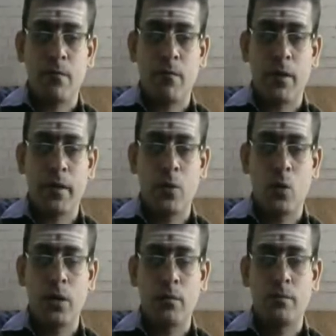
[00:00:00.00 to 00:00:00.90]
Working
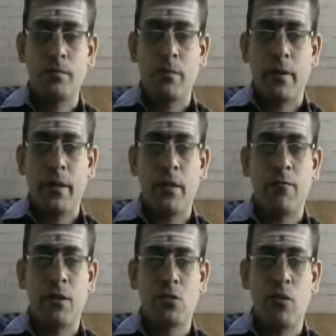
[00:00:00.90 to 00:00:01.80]
note. In the
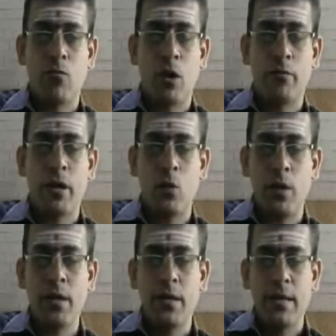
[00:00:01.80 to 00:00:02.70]
first one, what we are
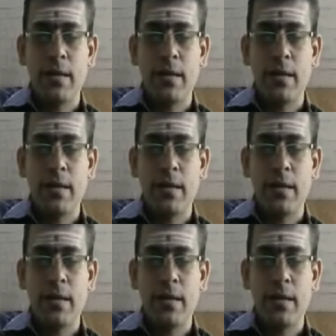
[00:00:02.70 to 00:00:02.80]
doing?